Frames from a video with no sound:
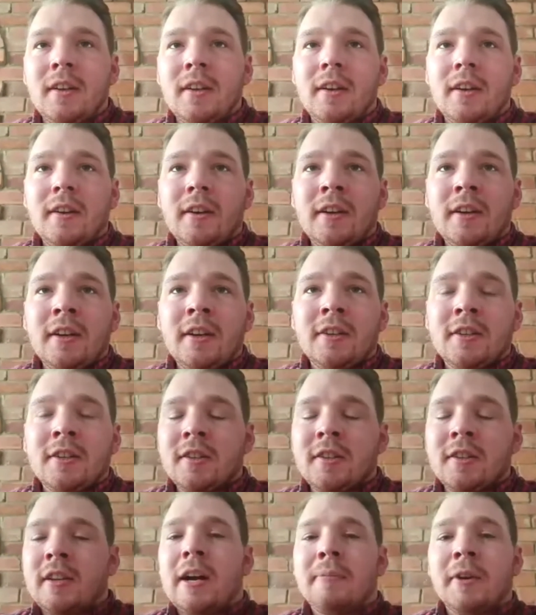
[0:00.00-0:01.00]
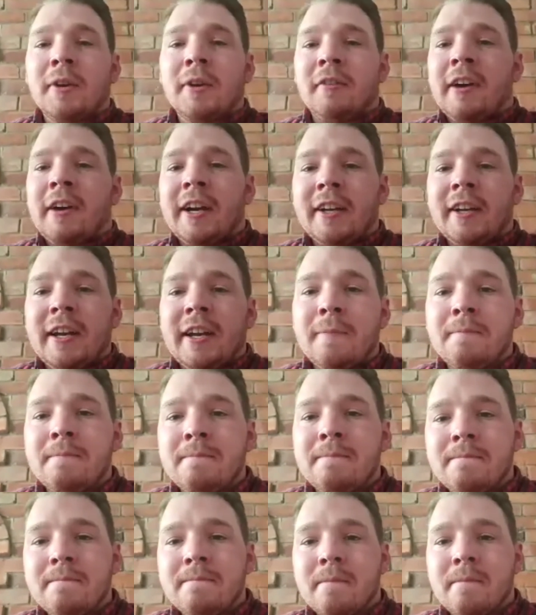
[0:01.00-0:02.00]
and I just thought I'm going to write down.
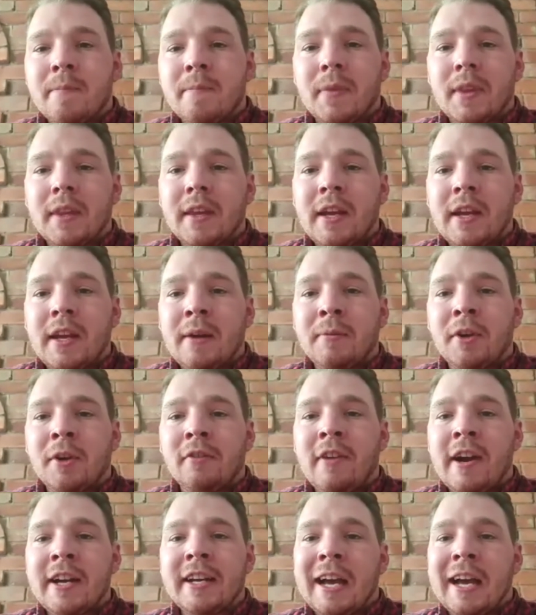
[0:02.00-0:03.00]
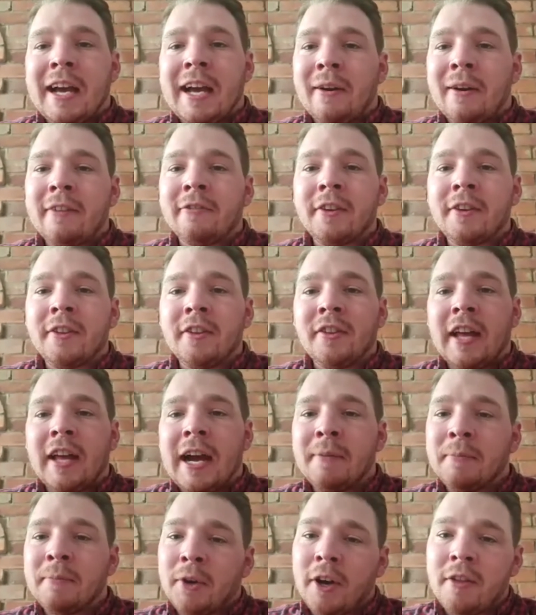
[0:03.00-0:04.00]
I'm going to write down everything that
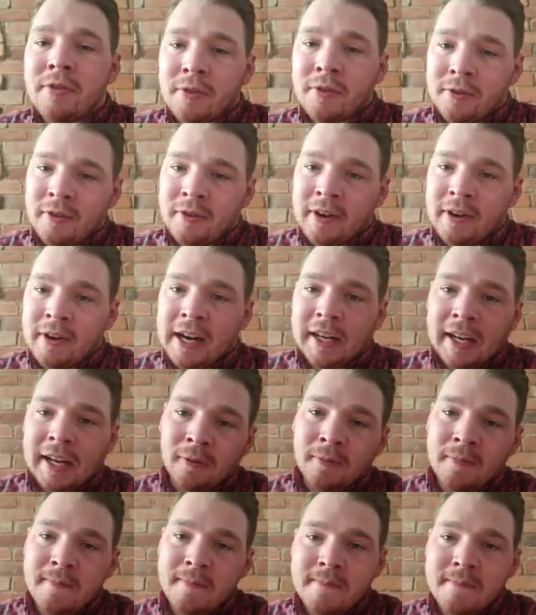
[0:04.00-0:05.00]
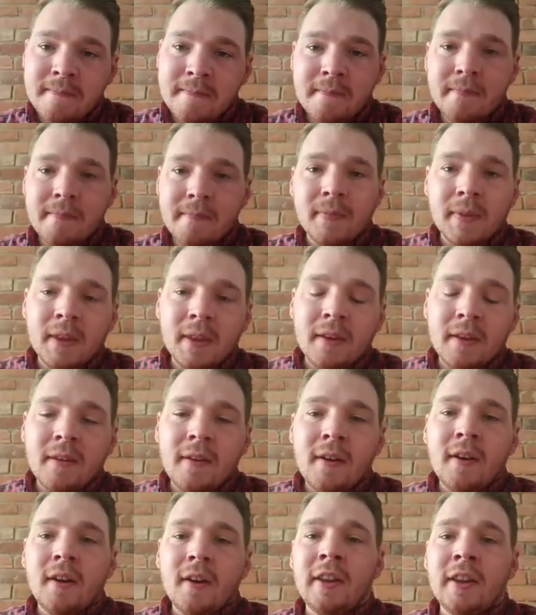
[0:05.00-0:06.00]
I'm going through right now
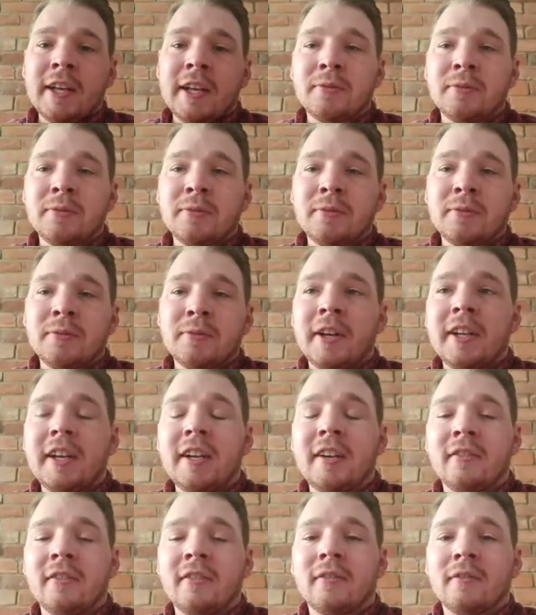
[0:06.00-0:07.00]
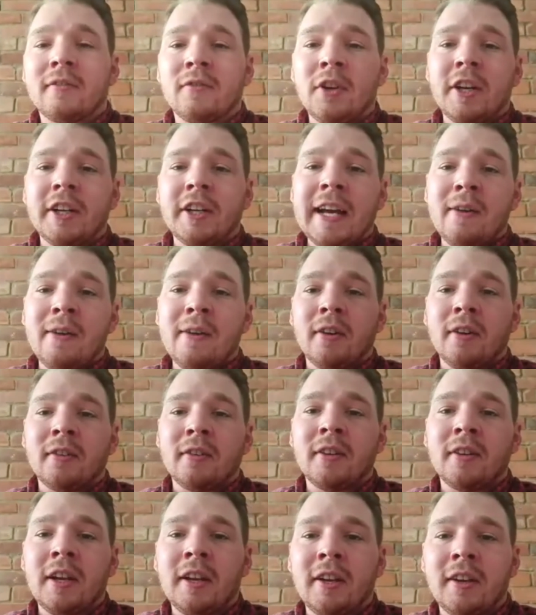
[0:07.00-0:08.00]
and that's what I did. I wrote down on
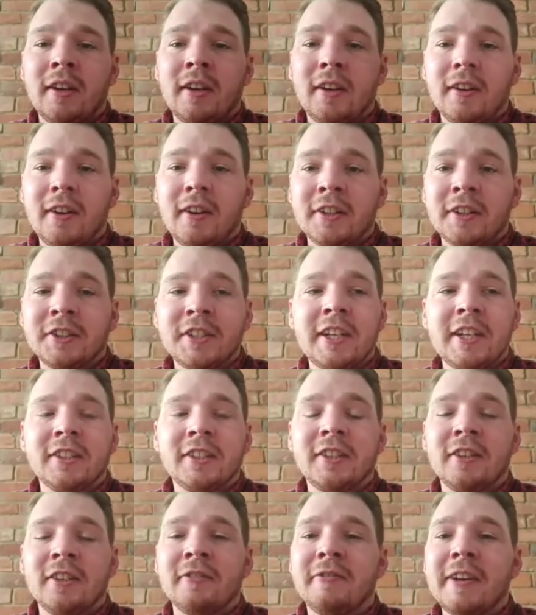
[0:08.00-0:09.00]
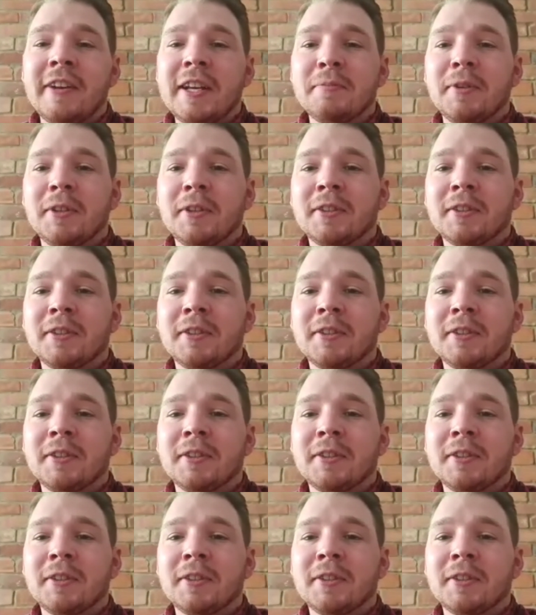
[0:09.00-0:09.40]
uh, on a status on Facebook,